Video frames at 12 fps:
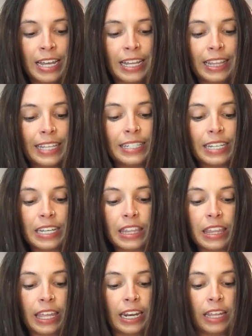cleansing
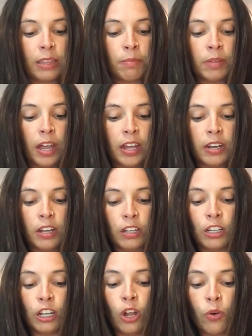and thinning the blood,
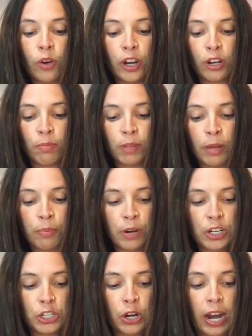lowering your blood
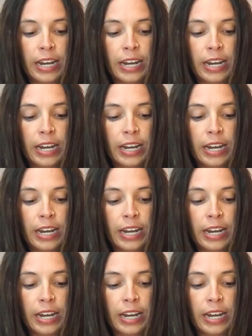pressure,